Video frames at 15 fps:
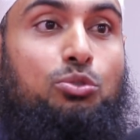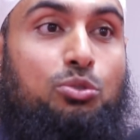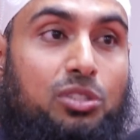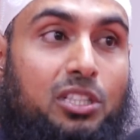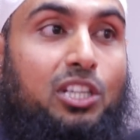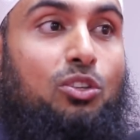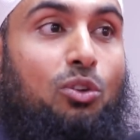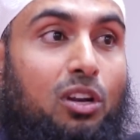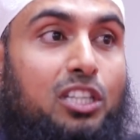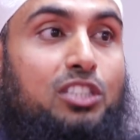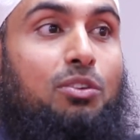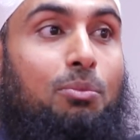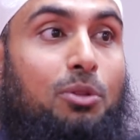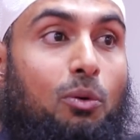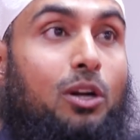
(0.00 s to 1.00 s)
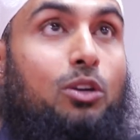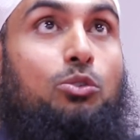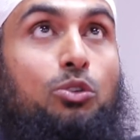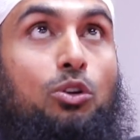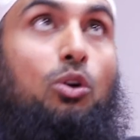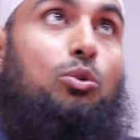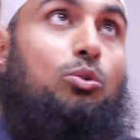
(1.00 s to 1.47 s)
to seek knowledge from the one
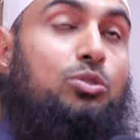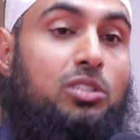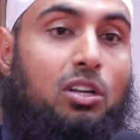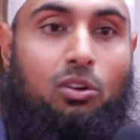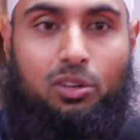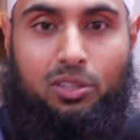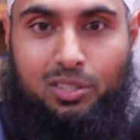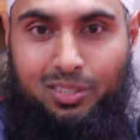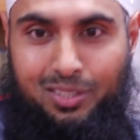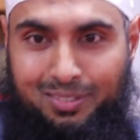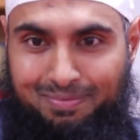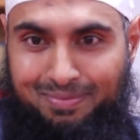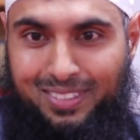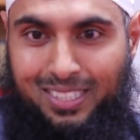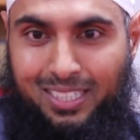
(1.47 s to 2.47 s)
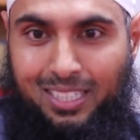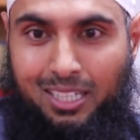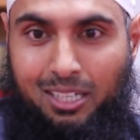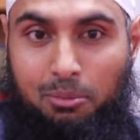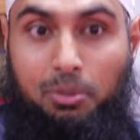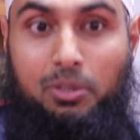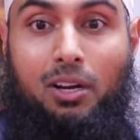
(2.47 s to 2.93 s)
who knows a lot,
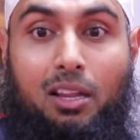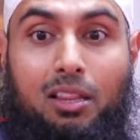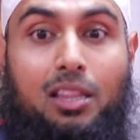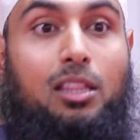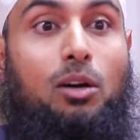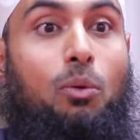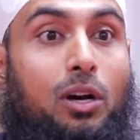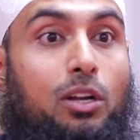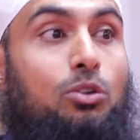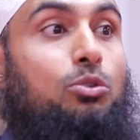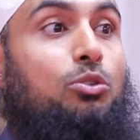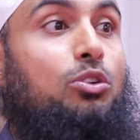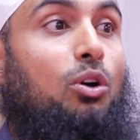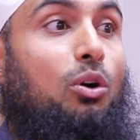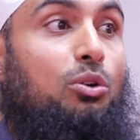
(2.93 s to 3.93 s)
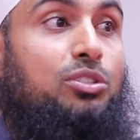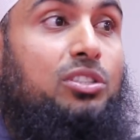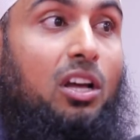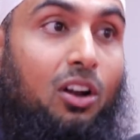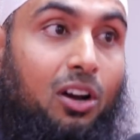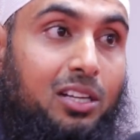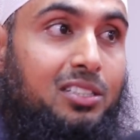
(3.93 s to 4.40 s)
but rather the one who knows
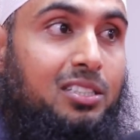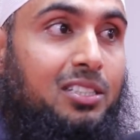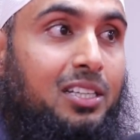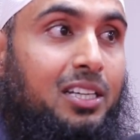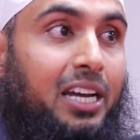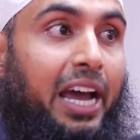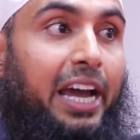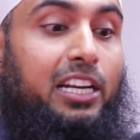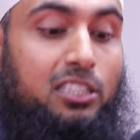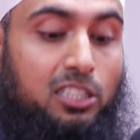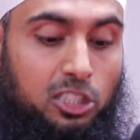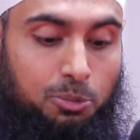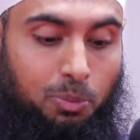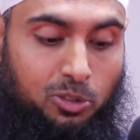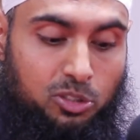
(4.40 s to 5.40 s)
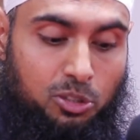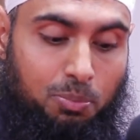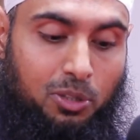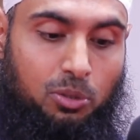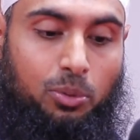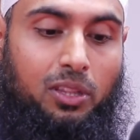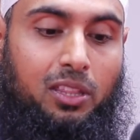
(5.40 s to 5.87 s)
a lot and is
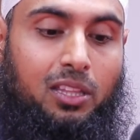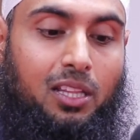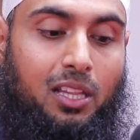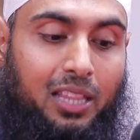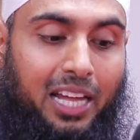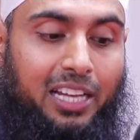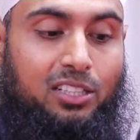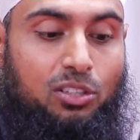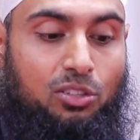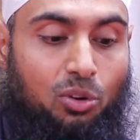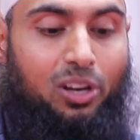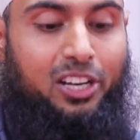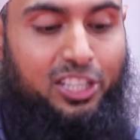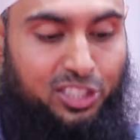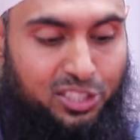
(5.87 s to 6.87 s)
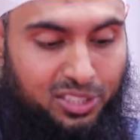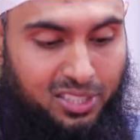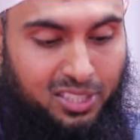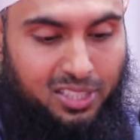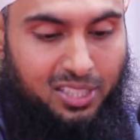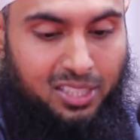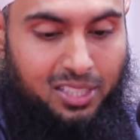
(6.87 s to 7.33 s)
responsible with that knowledge.
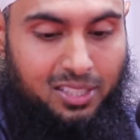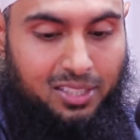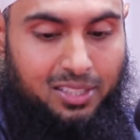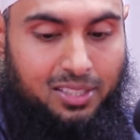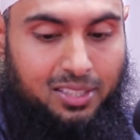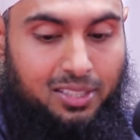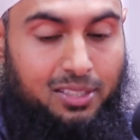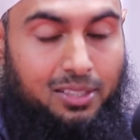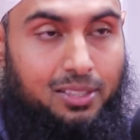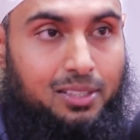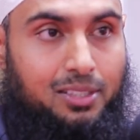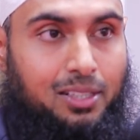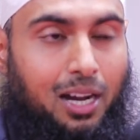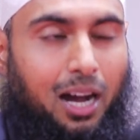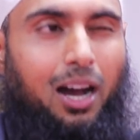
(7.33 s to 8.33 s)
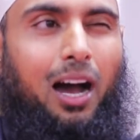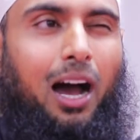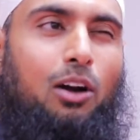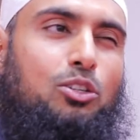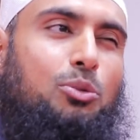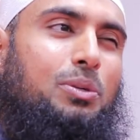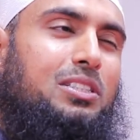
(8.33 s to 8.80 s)

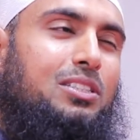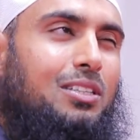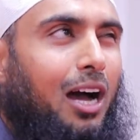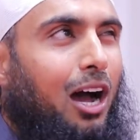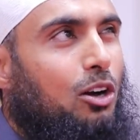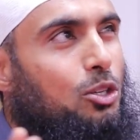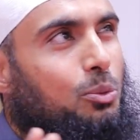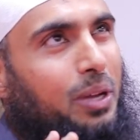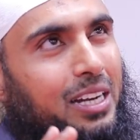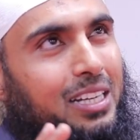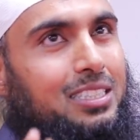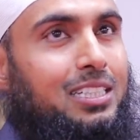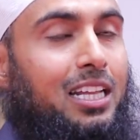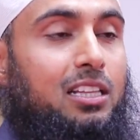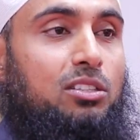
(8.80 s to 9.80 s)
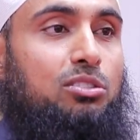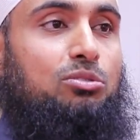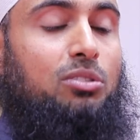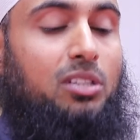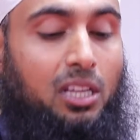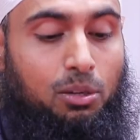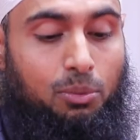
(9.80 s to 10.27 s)
How do we understand this
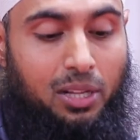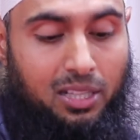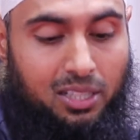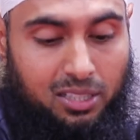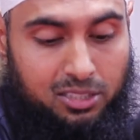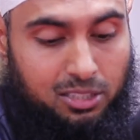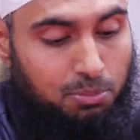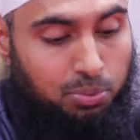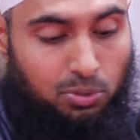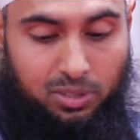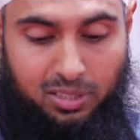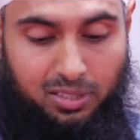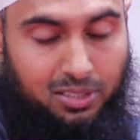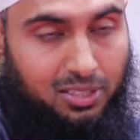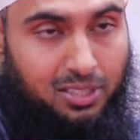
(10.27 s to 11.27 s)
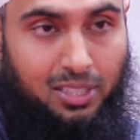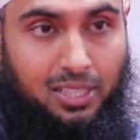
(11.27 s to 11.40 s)
today? Well, it's important